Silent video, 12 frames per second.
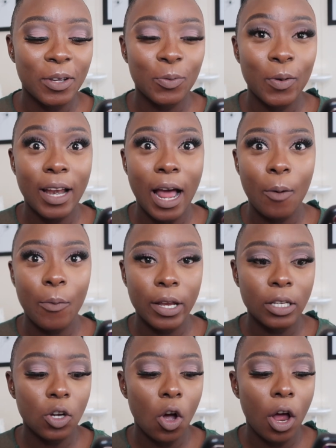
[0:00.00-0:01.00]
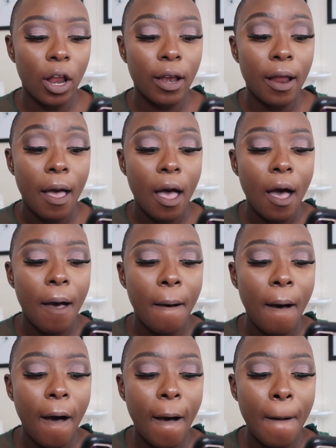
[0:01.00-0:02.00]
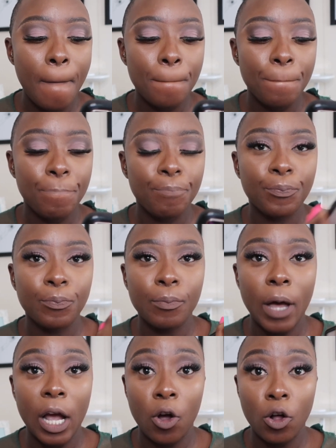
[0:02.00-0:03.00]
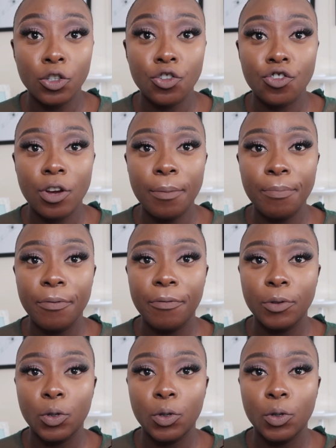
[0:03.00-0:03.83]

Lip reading: was when I went on my girls trip